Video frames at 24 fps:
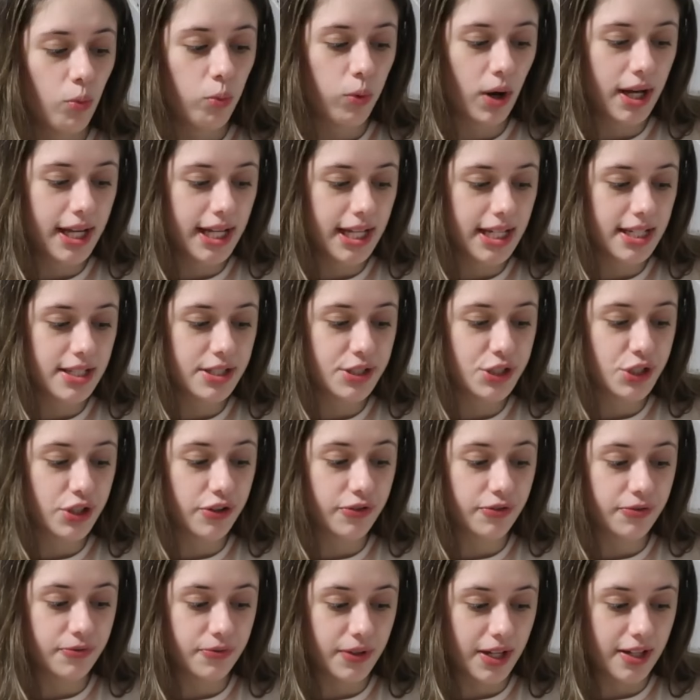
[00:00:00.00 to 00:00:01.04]
what is your
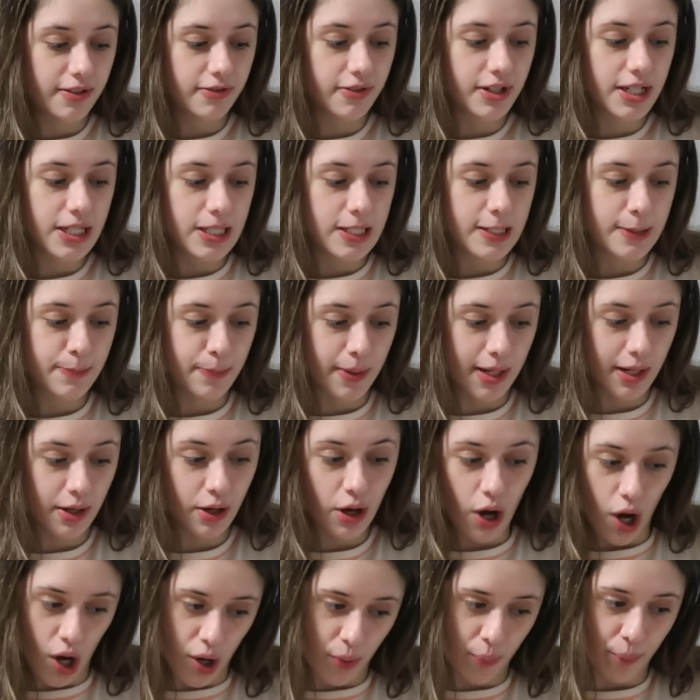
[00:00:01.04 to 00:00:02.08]
favorite spin
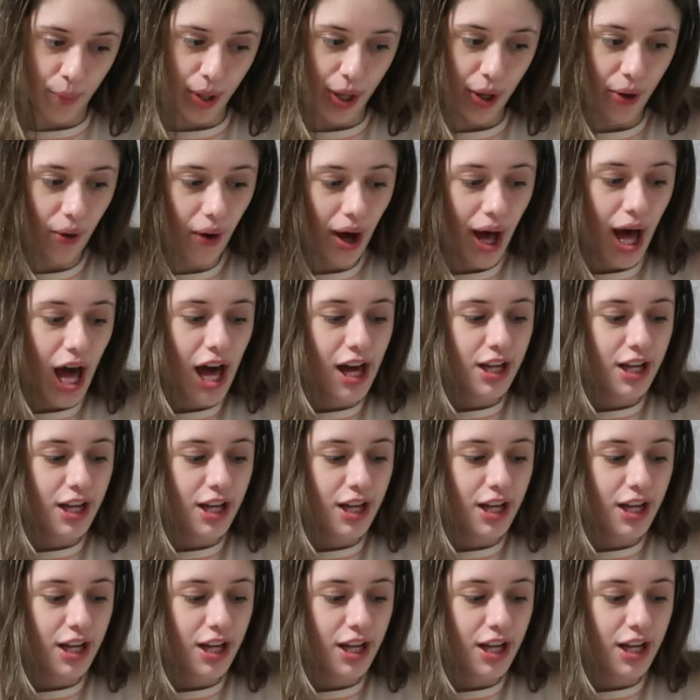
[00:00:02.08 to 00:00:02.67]
combo?